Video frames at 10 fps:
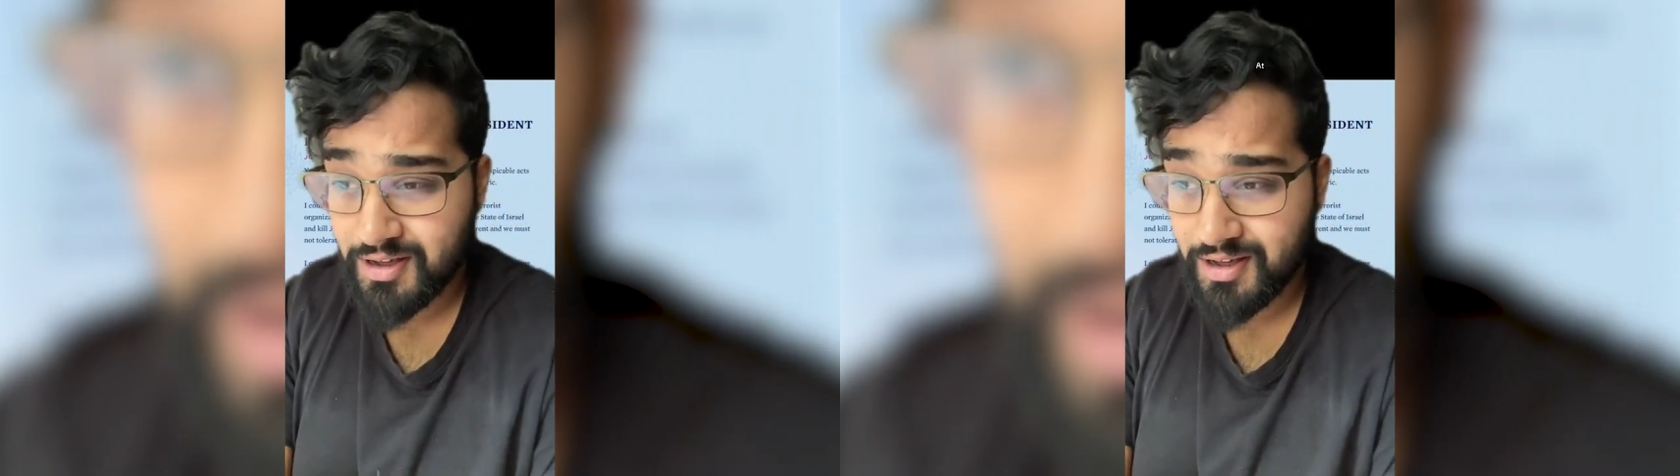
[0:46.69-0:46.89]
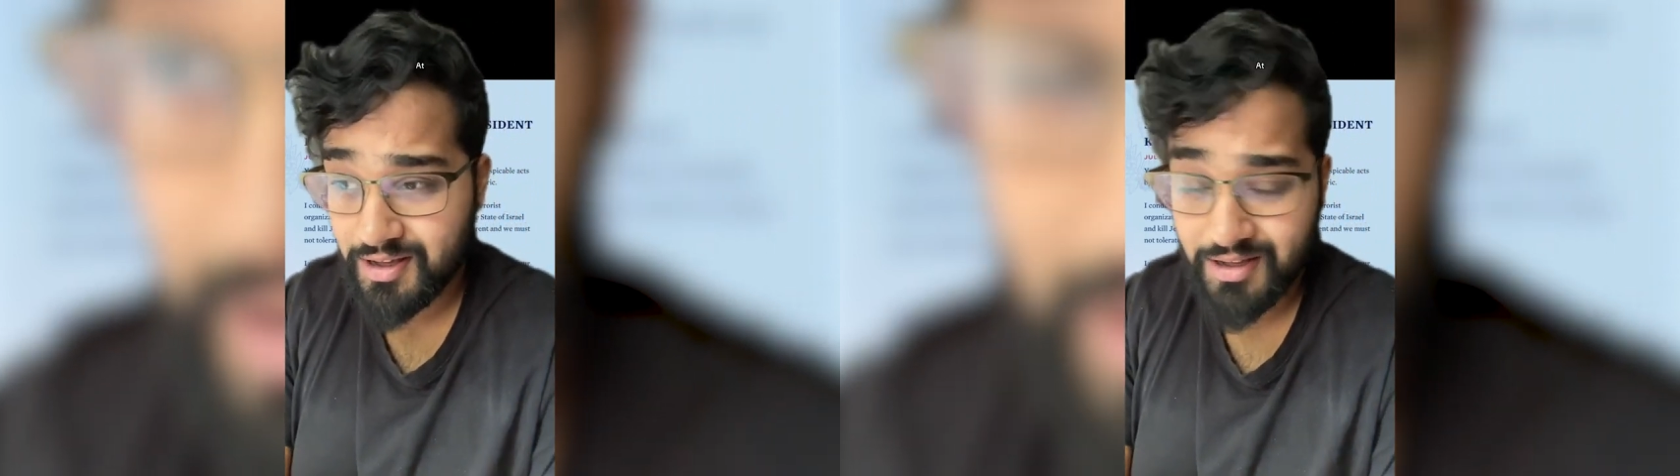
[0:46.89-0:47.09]

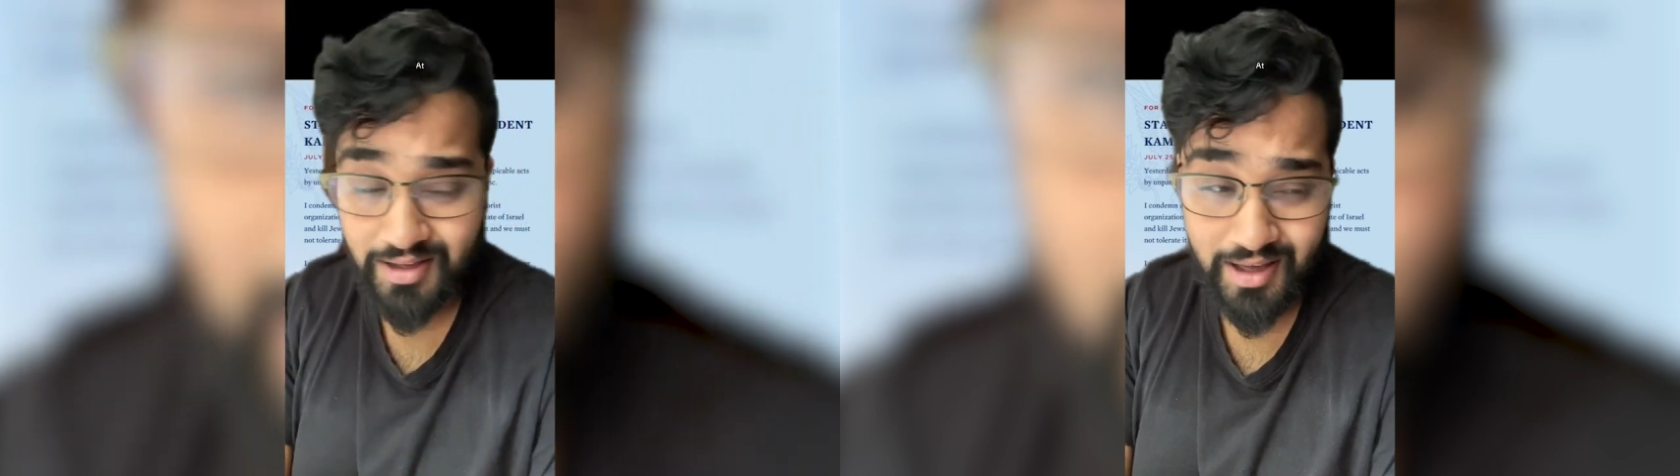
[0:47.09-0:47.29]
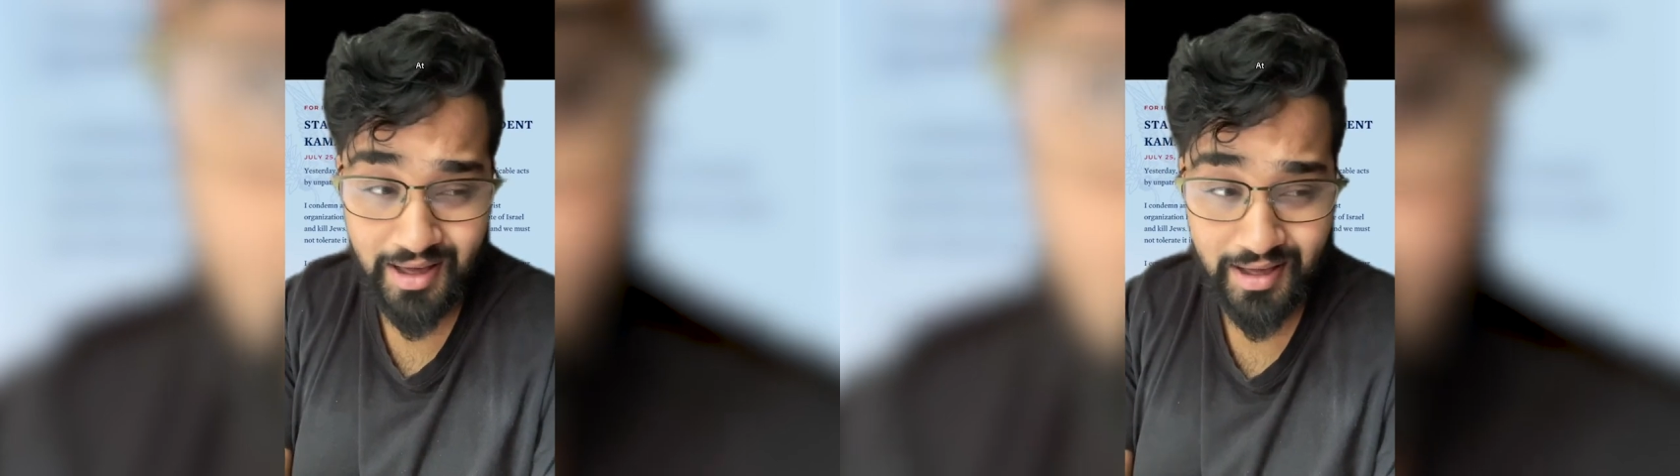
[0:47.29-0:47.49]
at
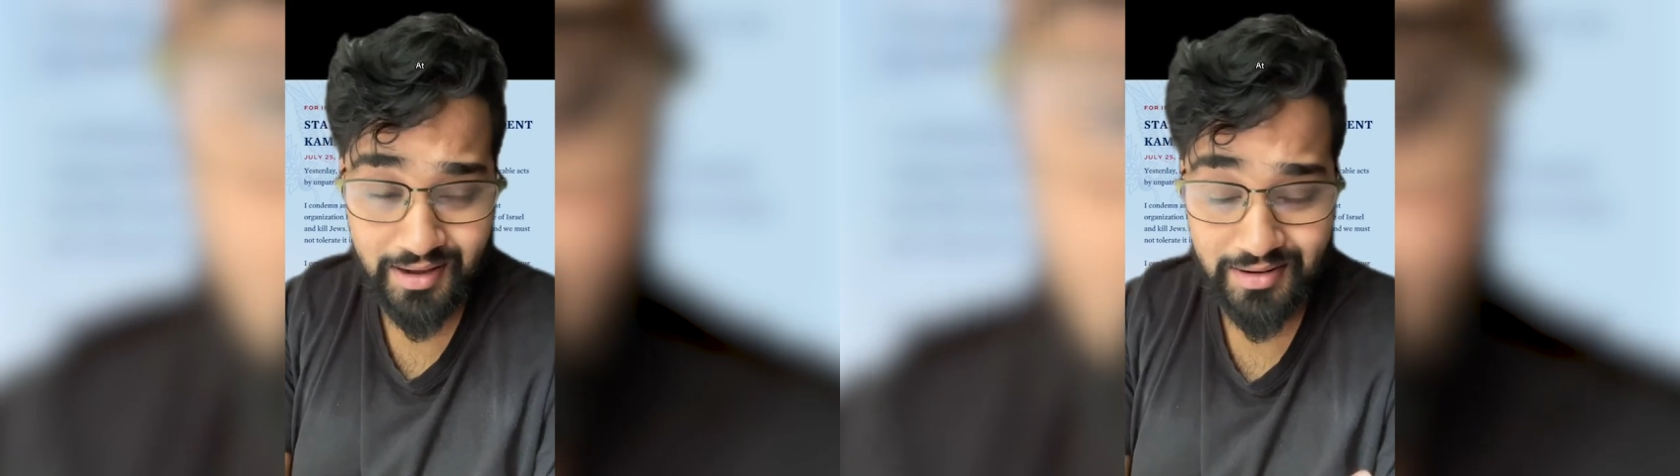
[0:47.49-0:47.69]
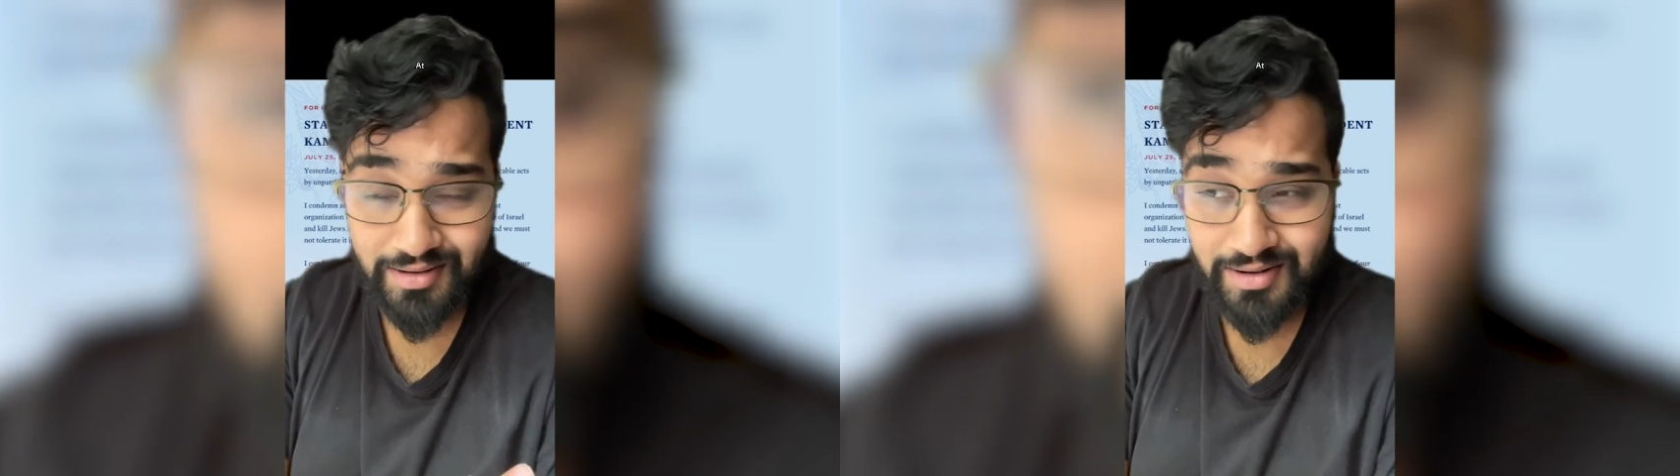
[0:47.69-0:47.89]

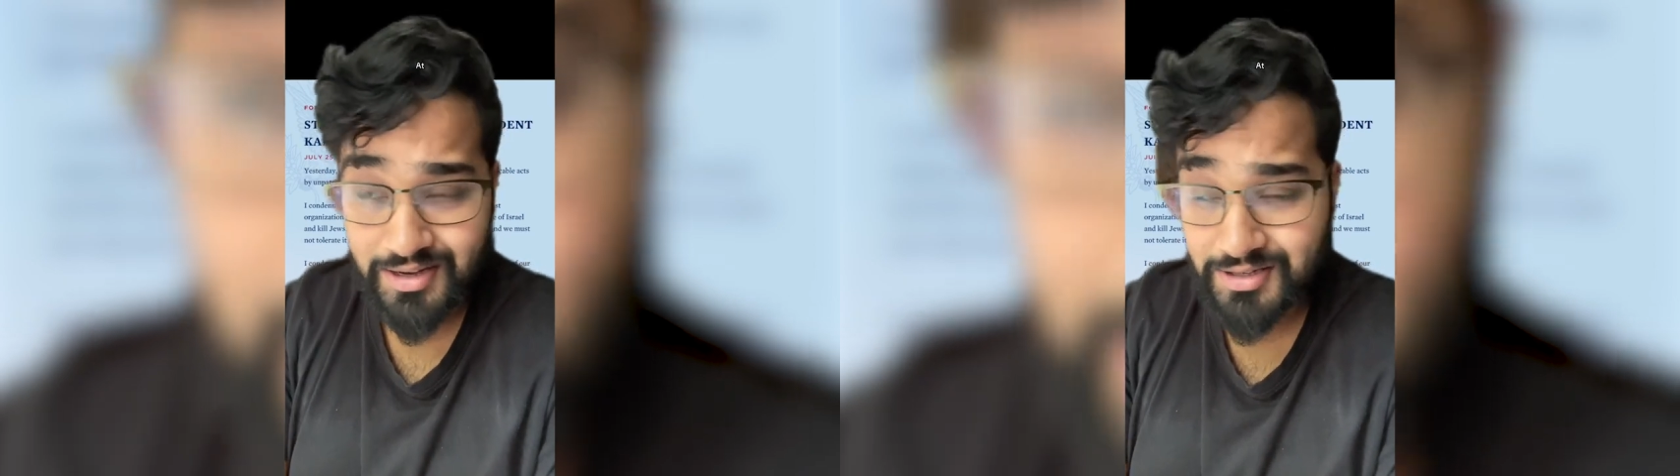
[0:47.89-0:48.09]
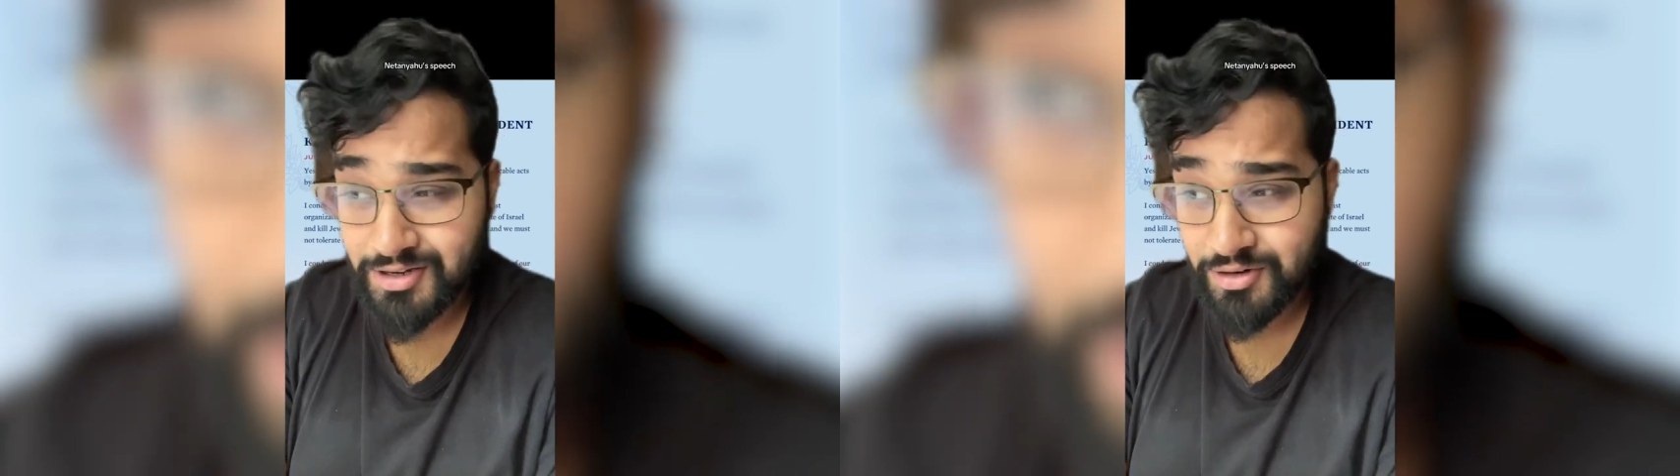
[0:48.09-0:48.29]

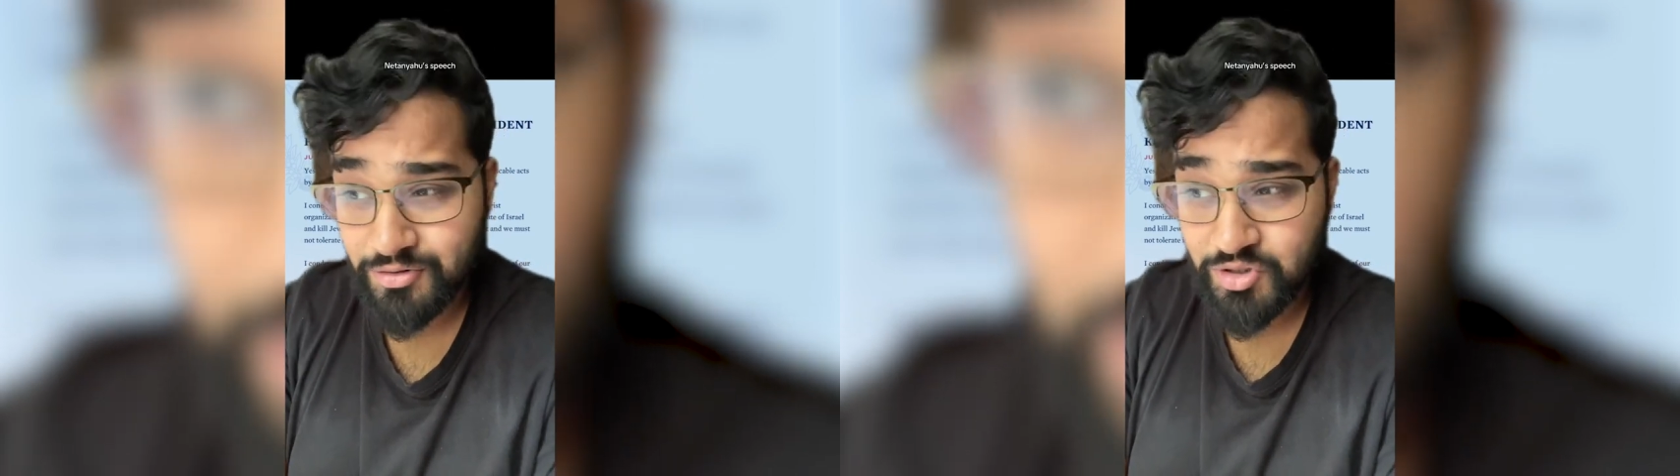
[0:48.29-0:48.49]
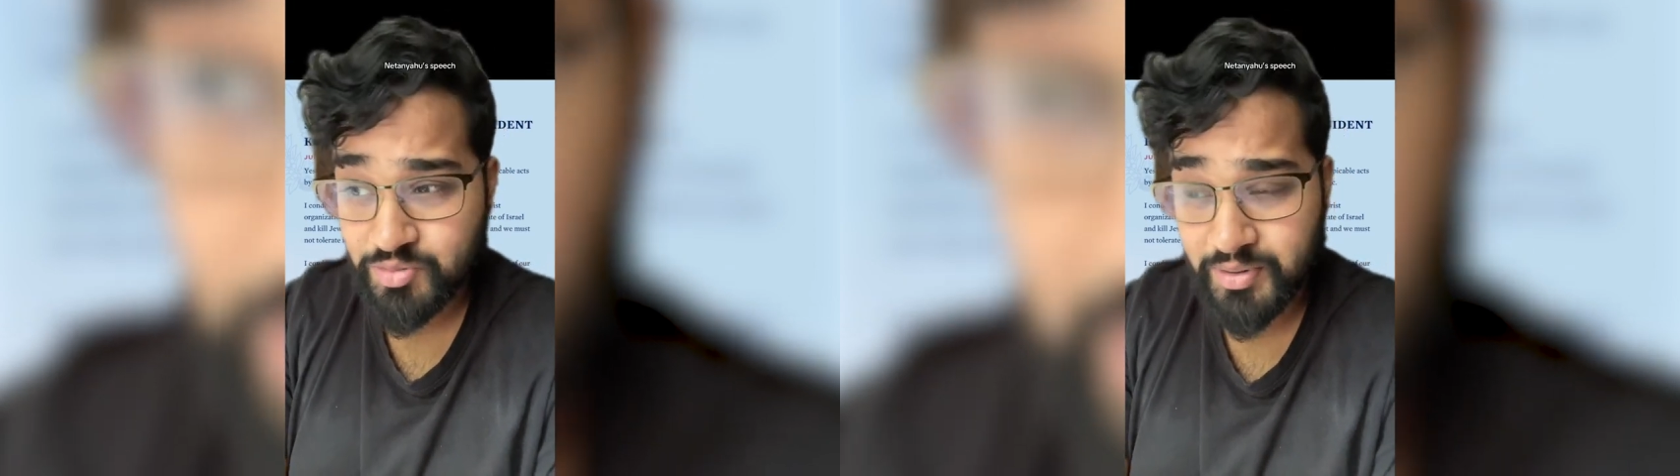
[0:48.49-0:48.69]

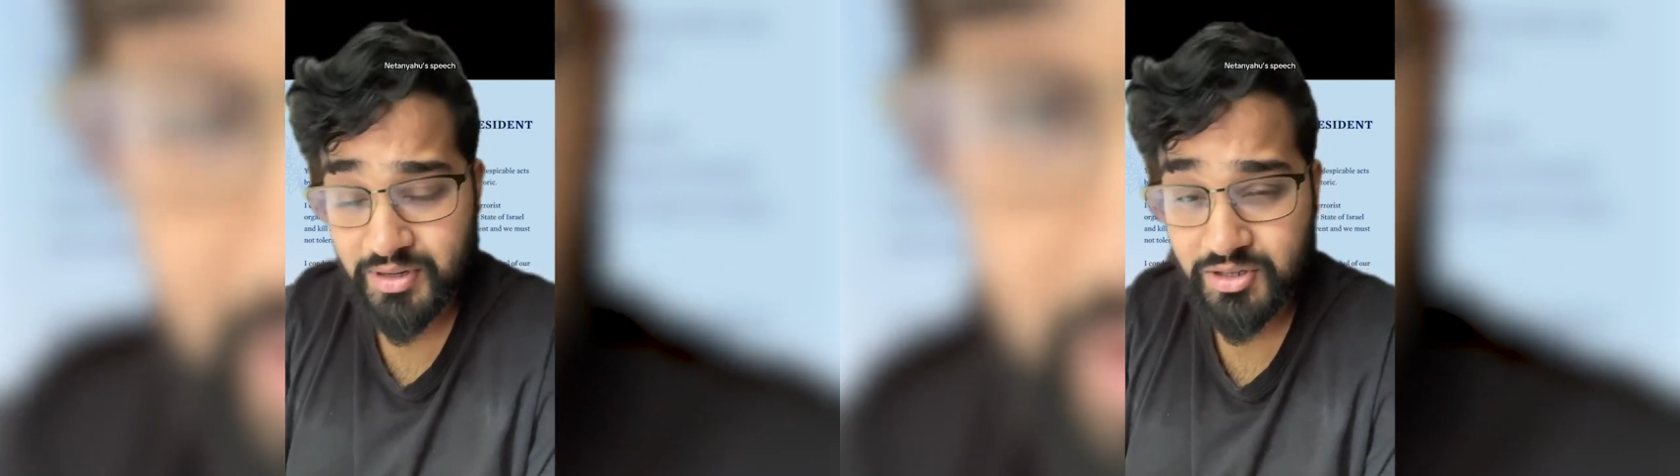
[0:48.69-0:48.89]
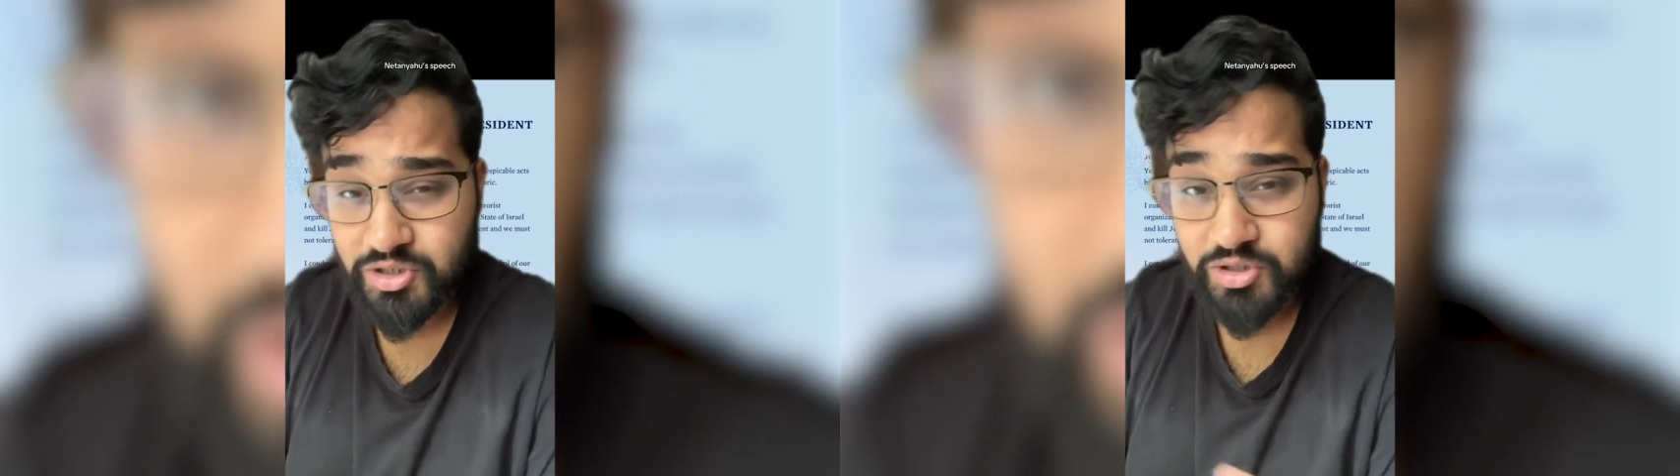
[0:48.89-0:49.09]
Netanyahu's
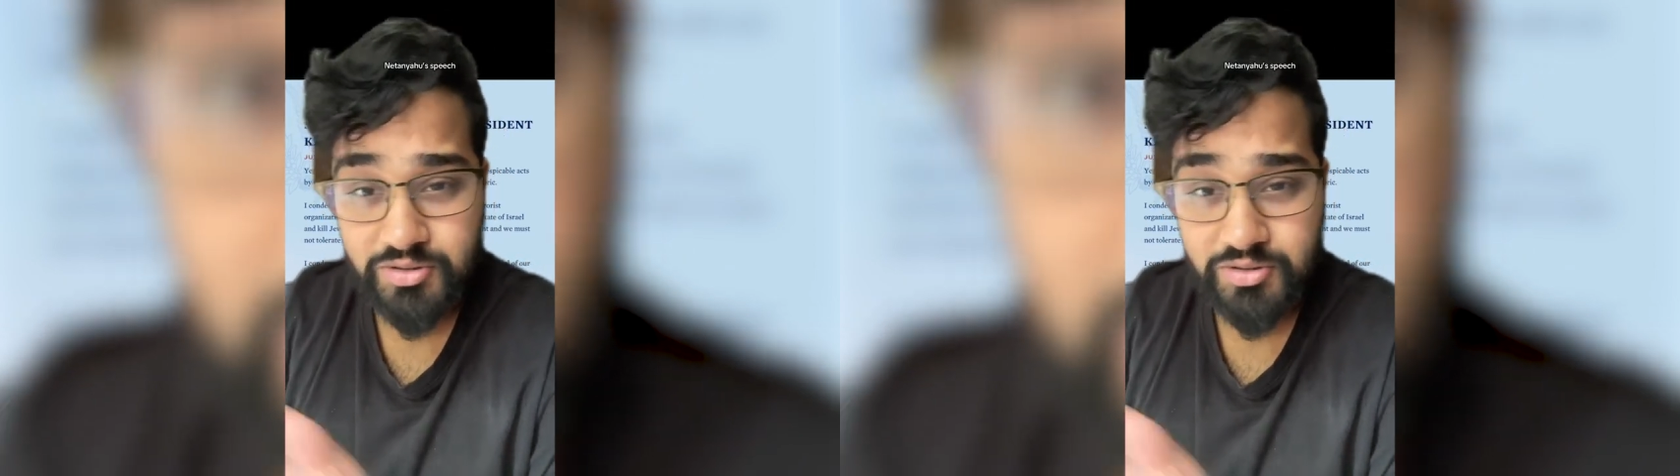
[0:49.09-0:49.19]
speech.